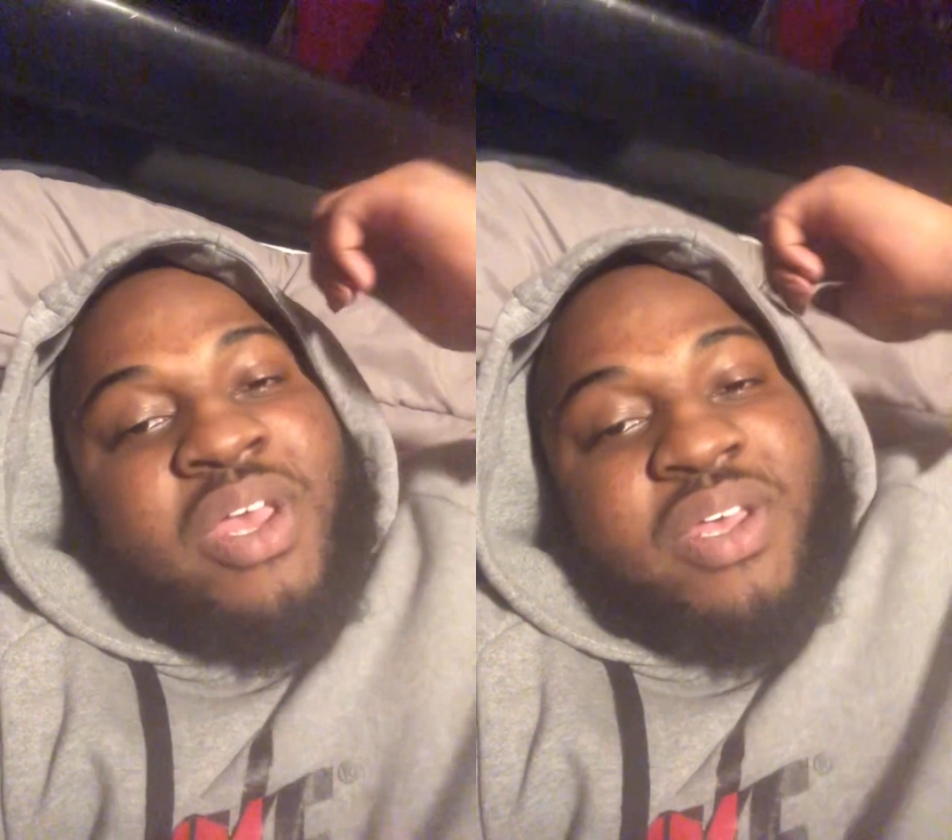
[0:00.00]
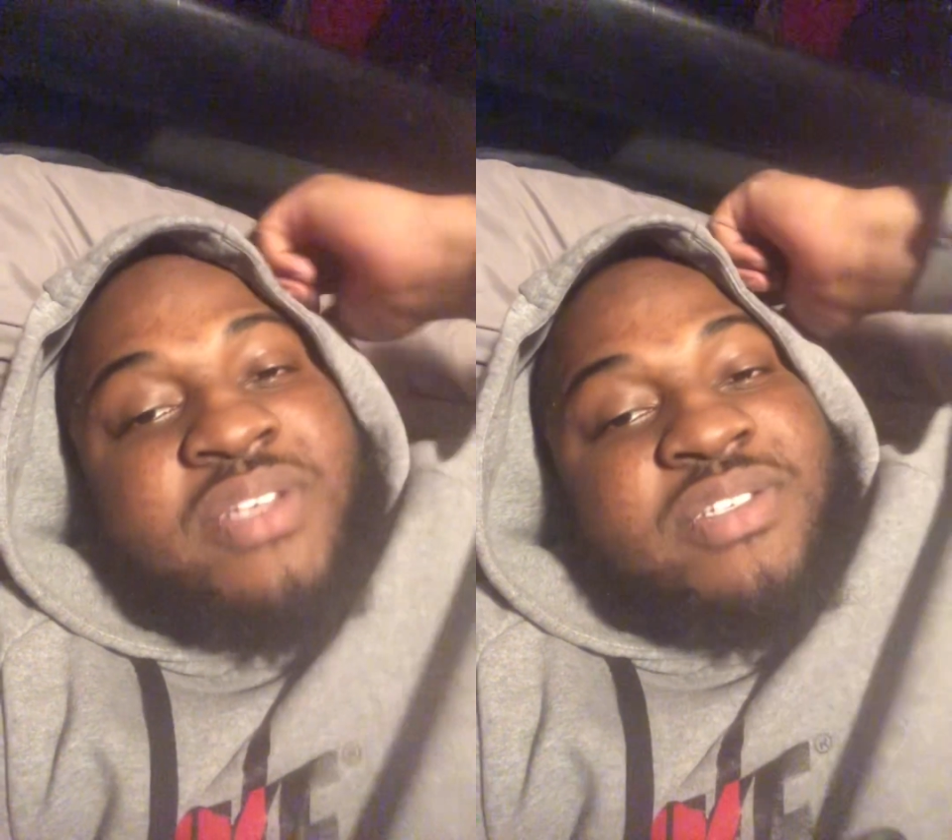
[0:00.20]

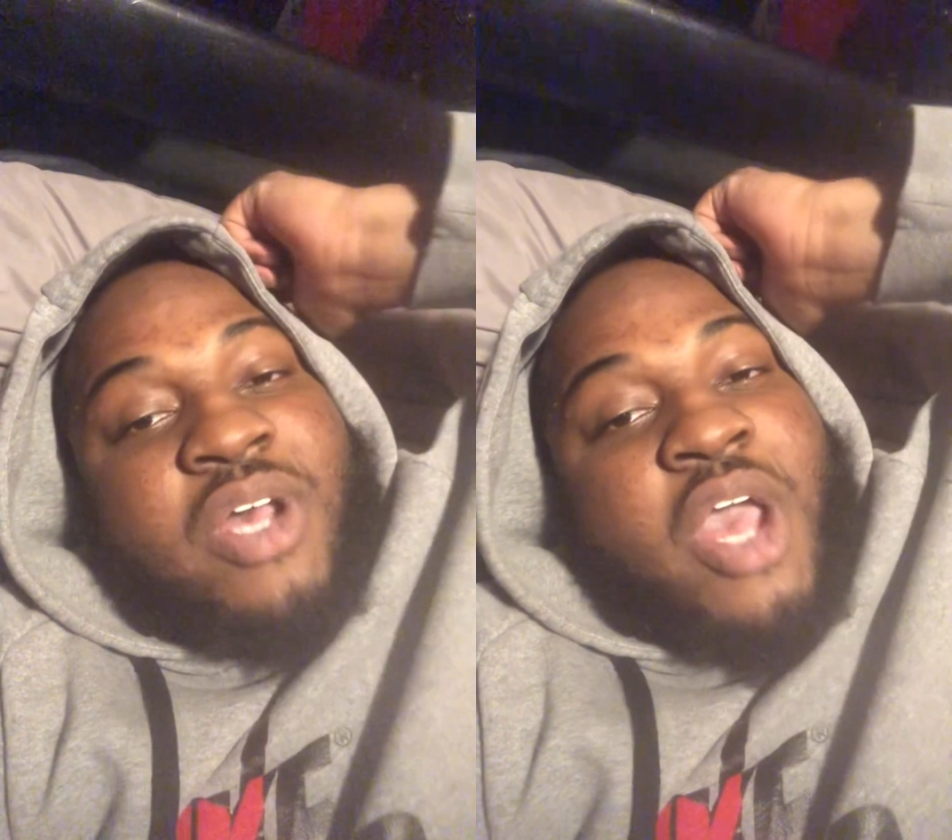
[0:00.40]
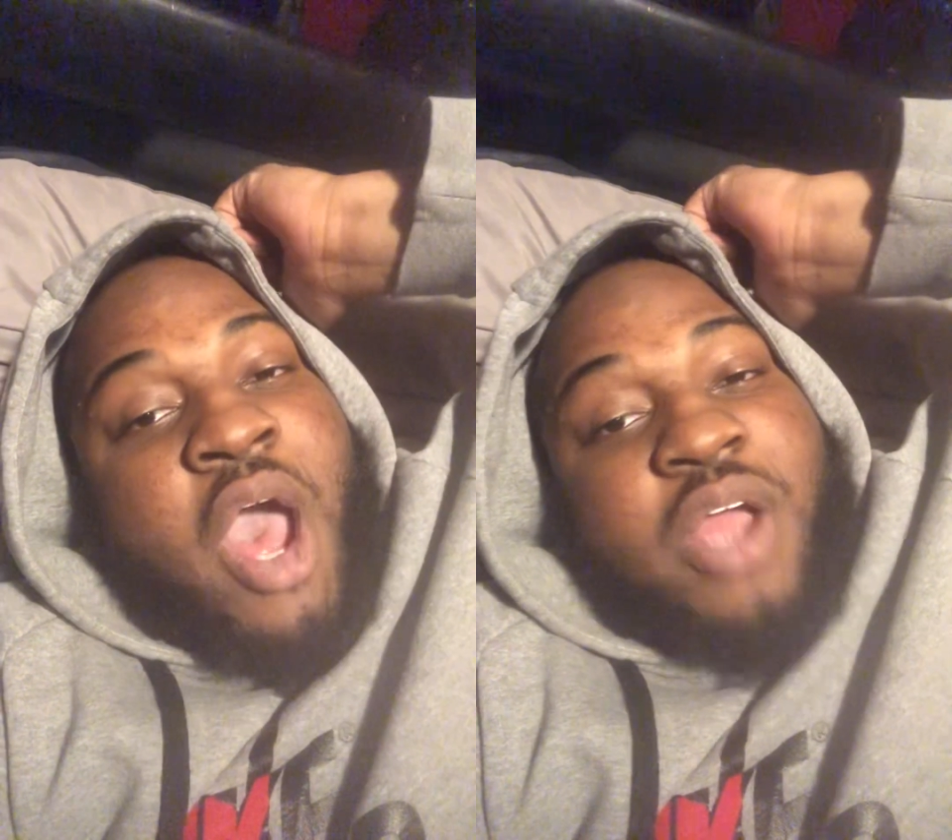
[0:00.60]
it's
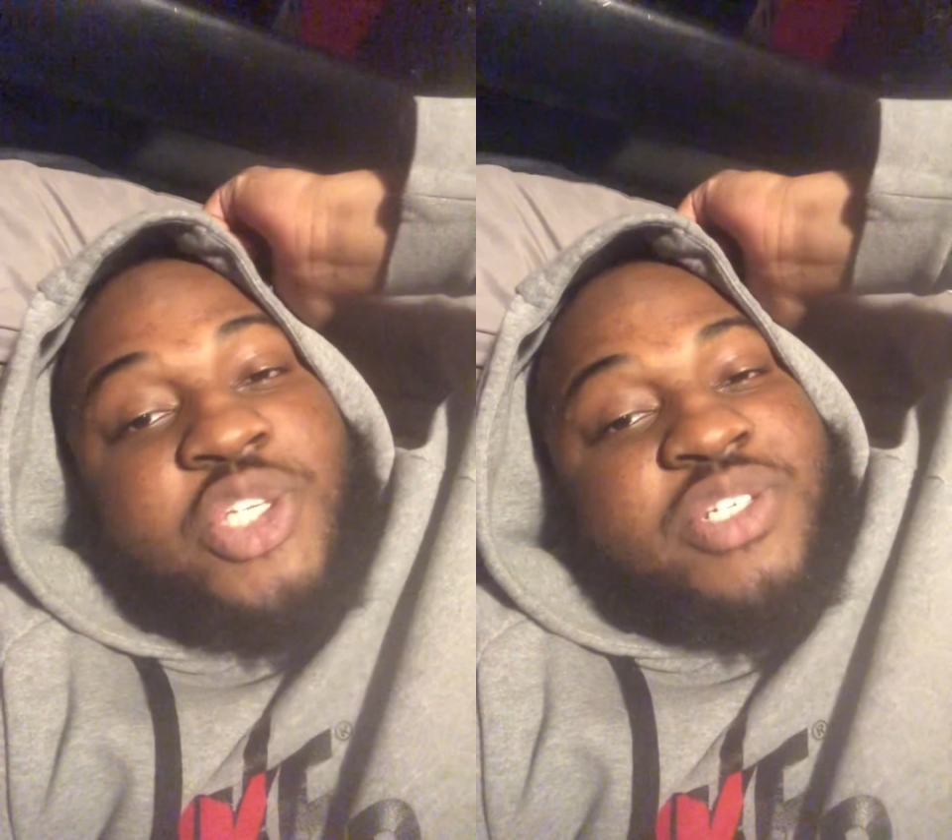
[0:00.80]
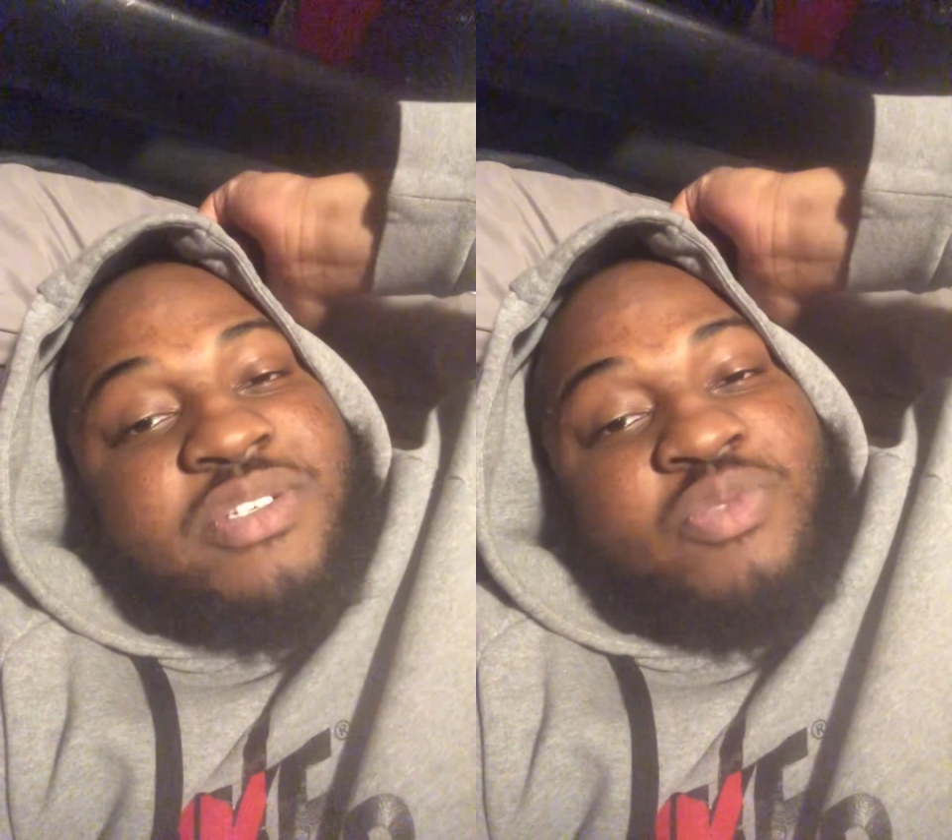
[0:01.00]
a
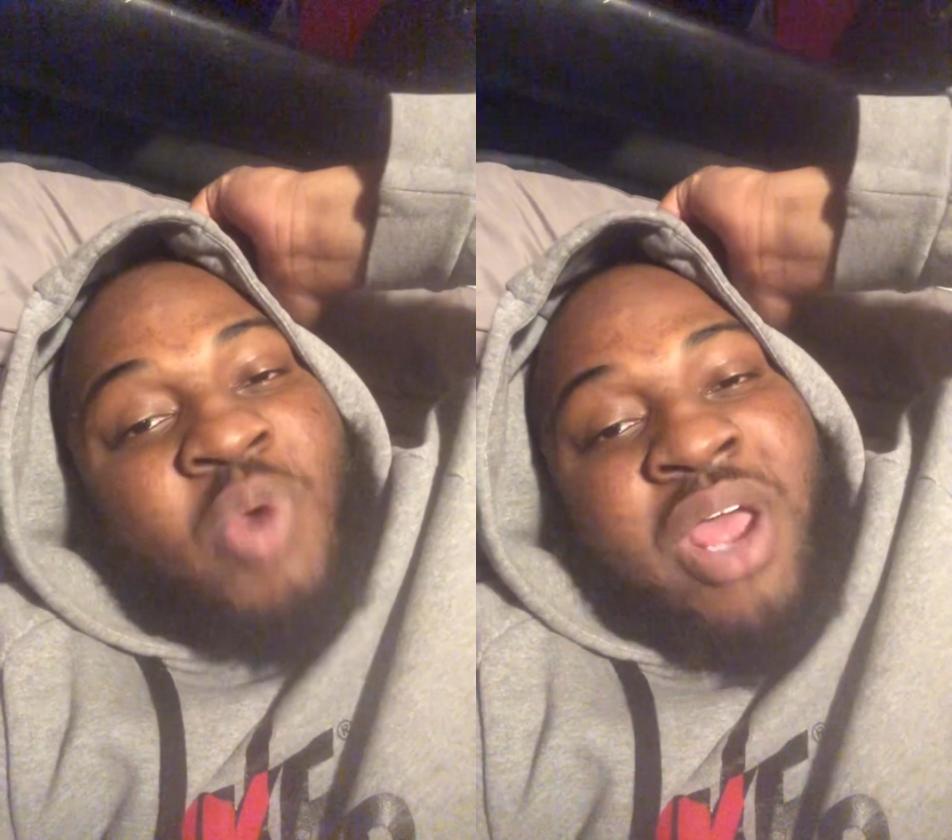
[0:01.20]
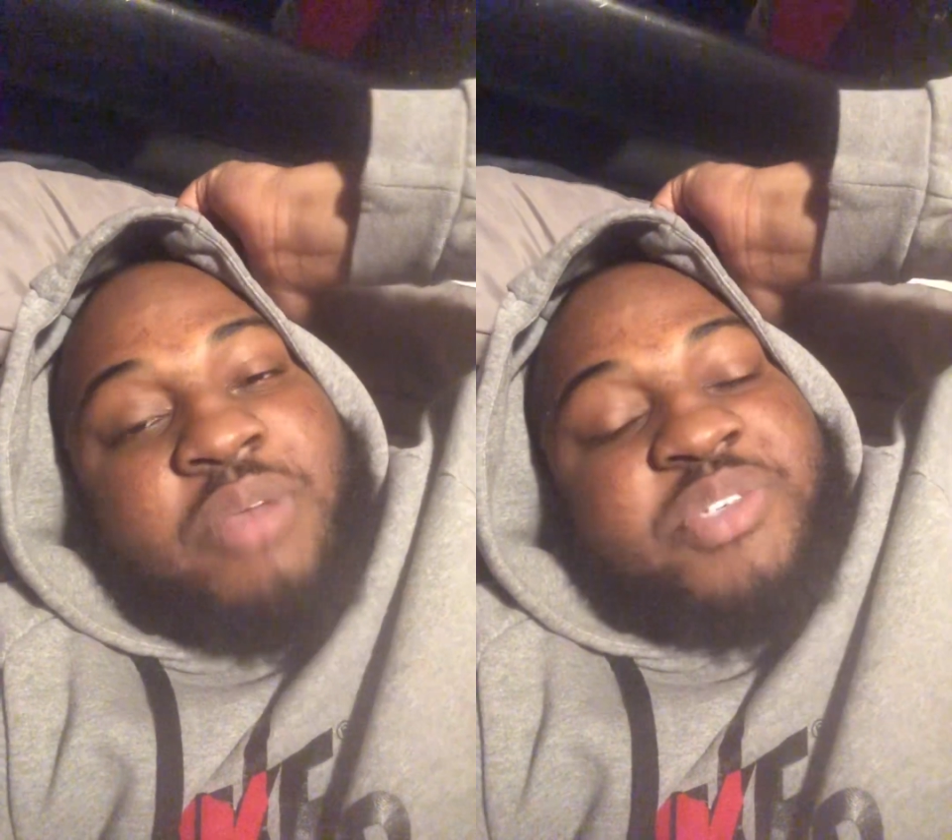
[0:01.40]
conscious
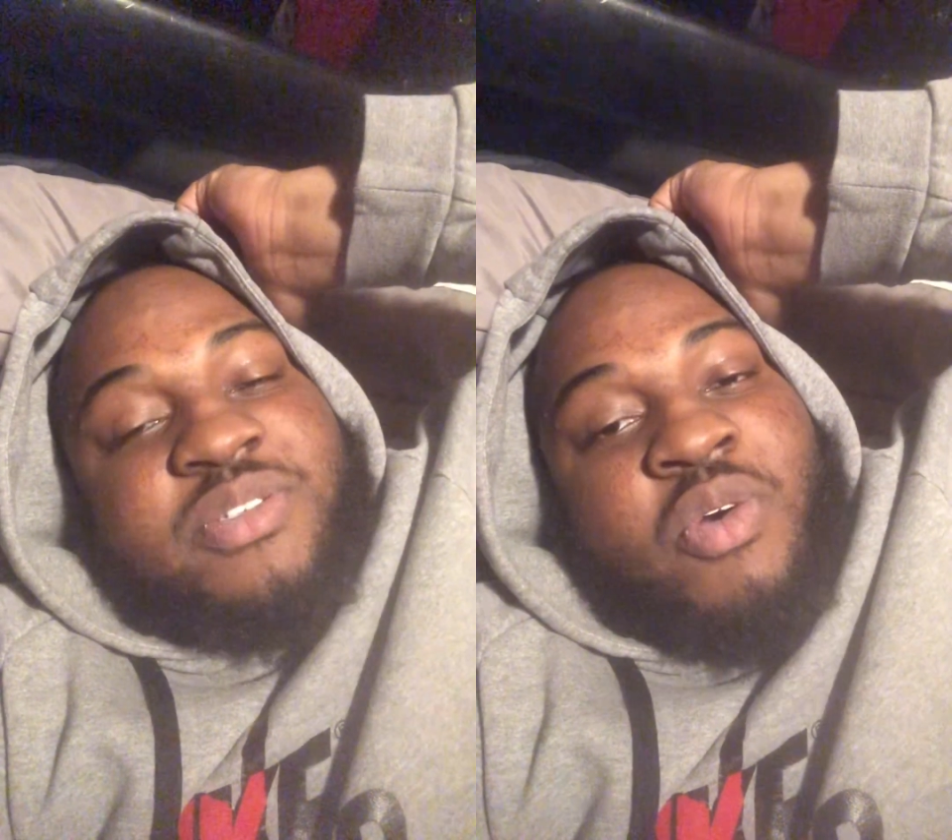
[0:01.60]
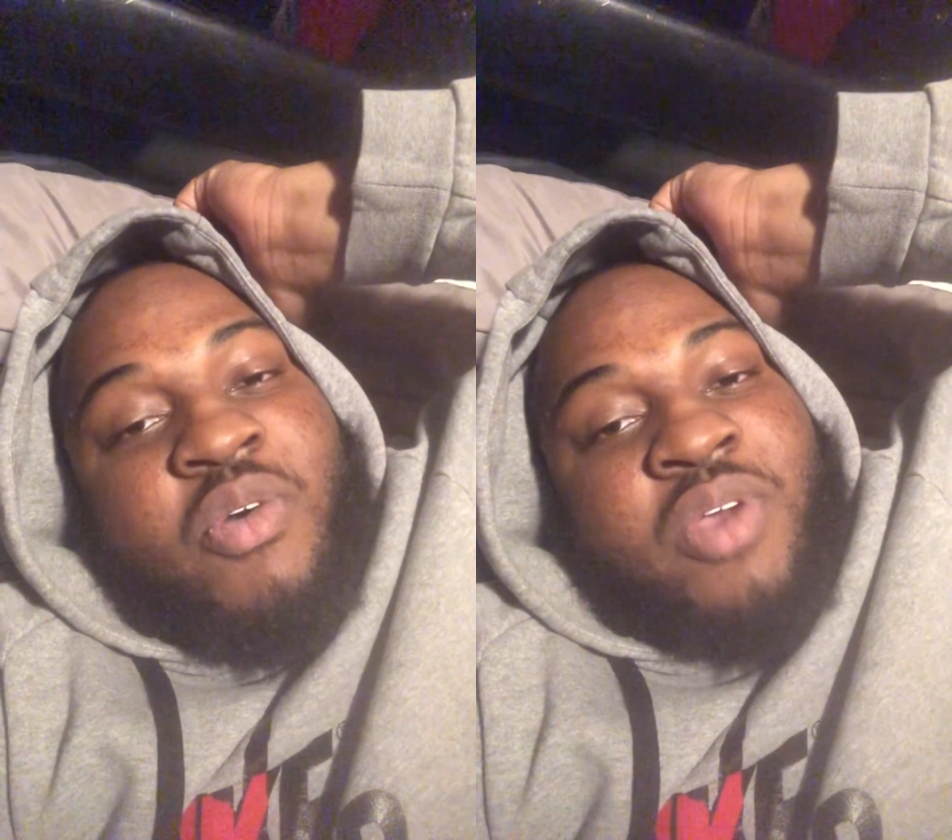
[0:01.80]
rap
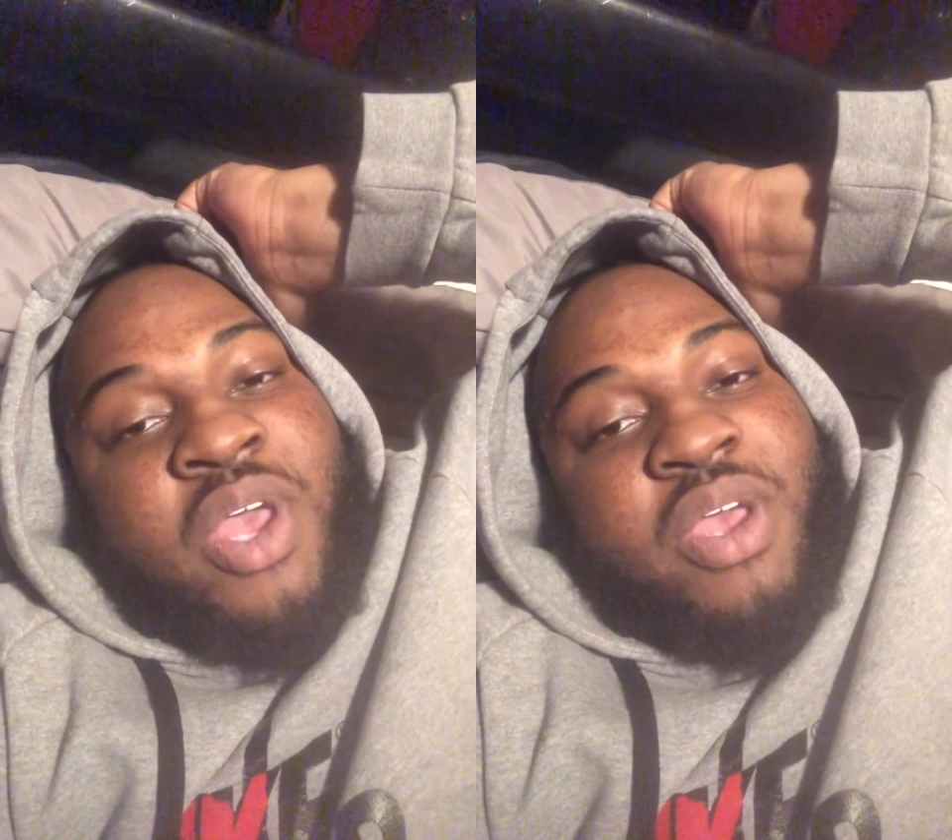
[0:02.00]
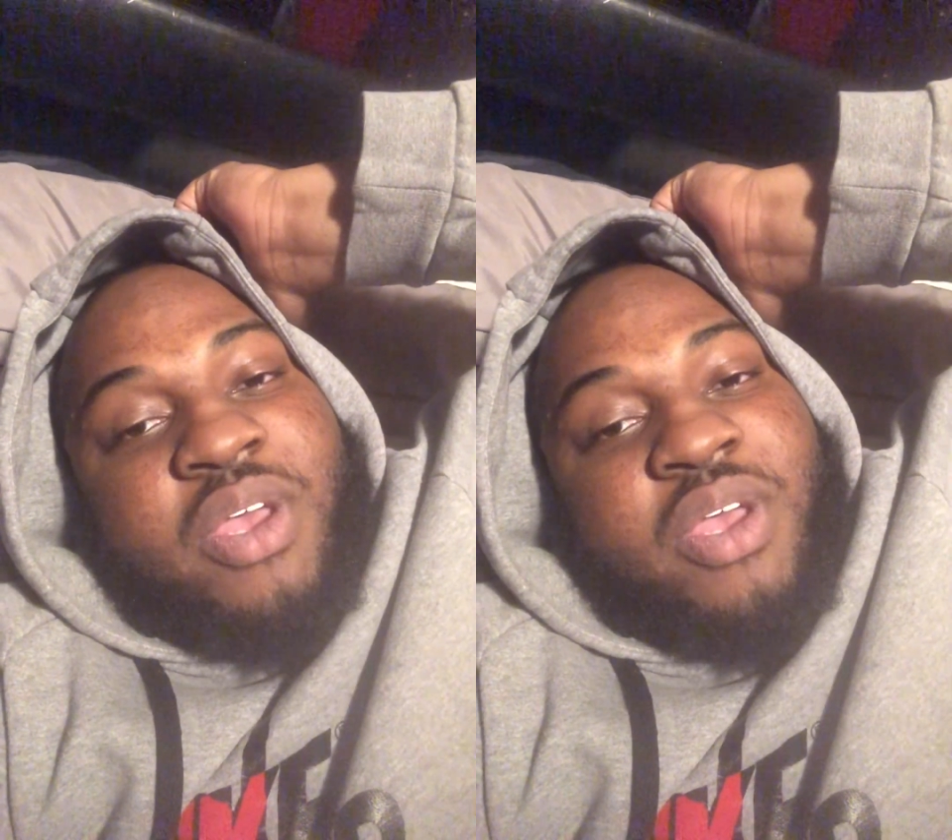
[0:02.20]
song.